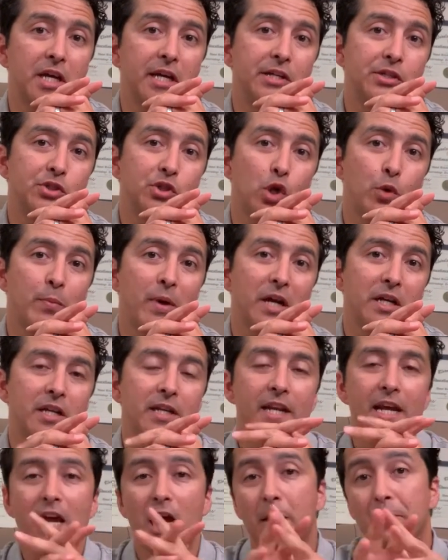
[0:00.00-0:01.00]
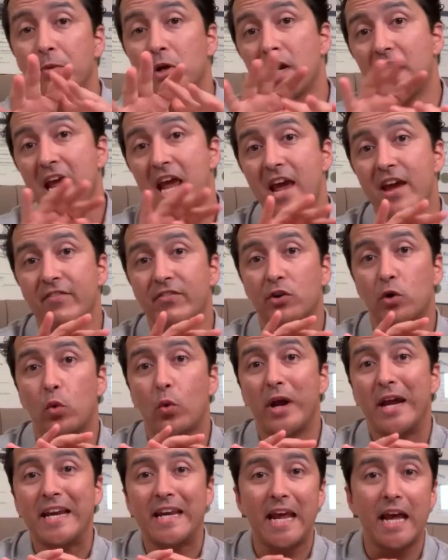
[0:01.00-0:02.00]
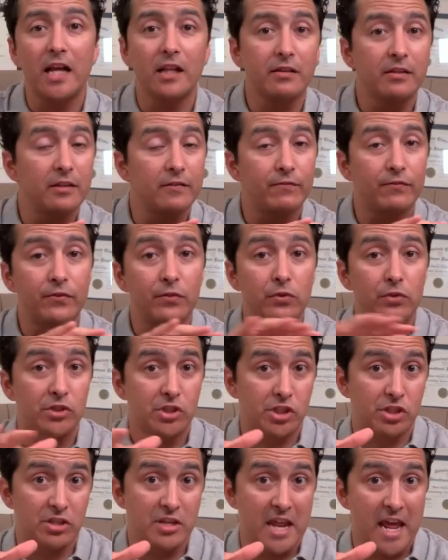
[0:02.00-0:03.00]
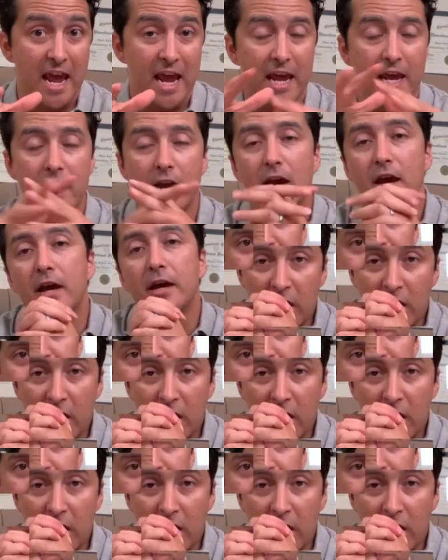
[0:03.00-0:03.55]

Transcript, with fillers: to enjoy my today. I'm gonna have great healthy foods today.